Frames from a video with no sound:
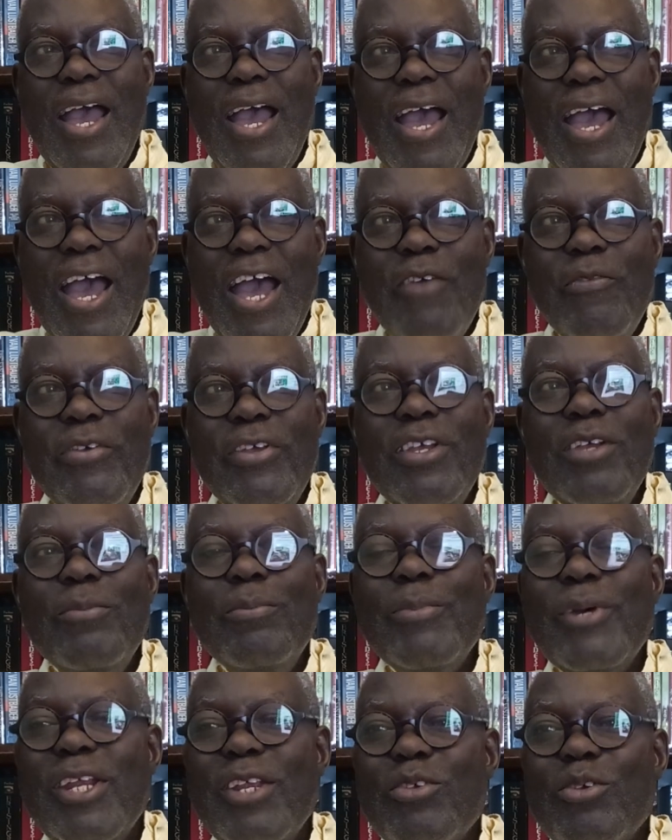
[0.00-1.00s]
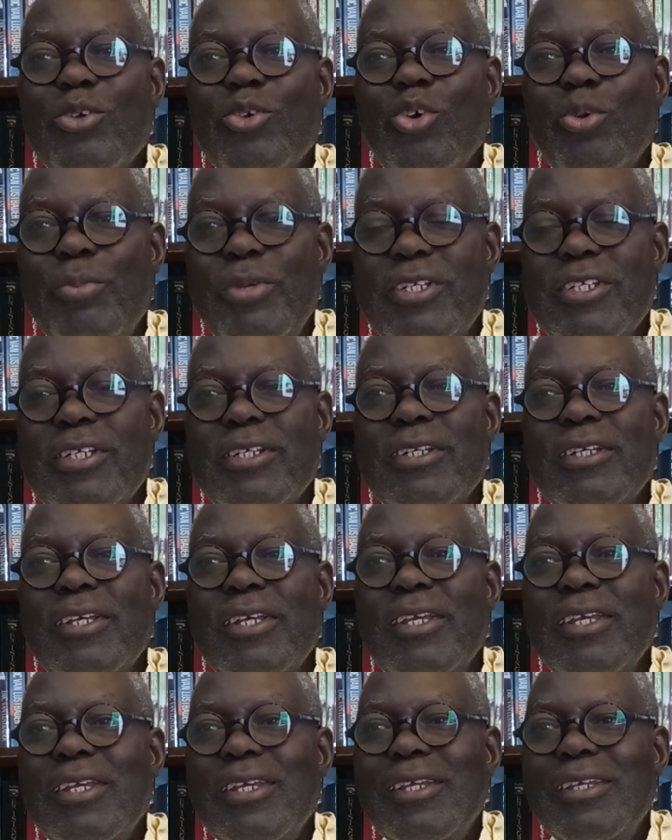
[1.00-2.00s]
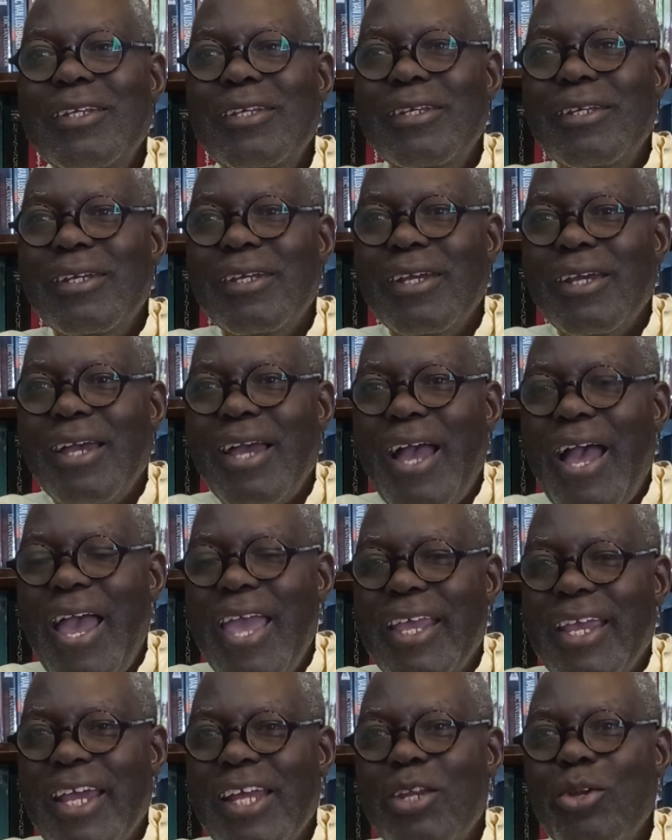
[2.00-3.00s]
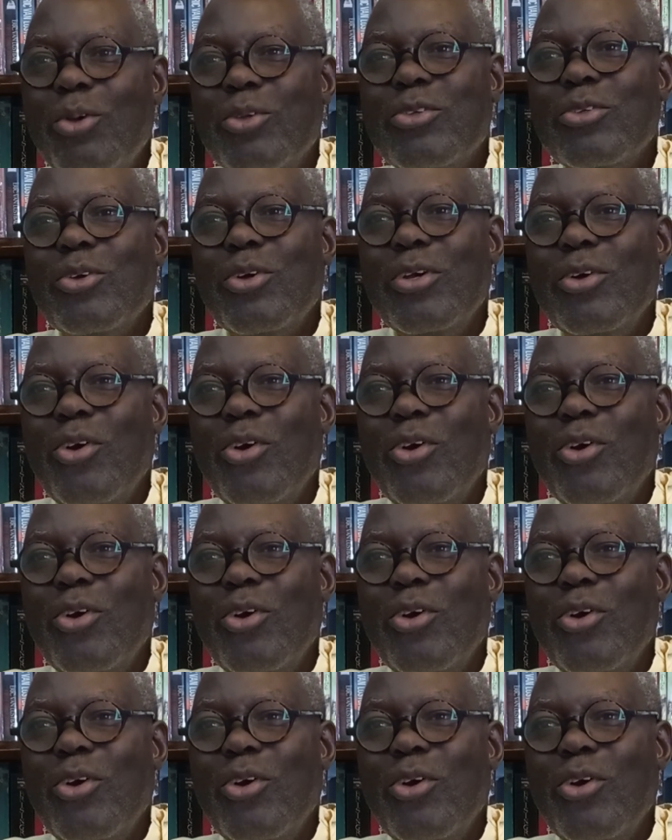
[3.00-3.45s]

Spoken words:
Having management committed, I cannot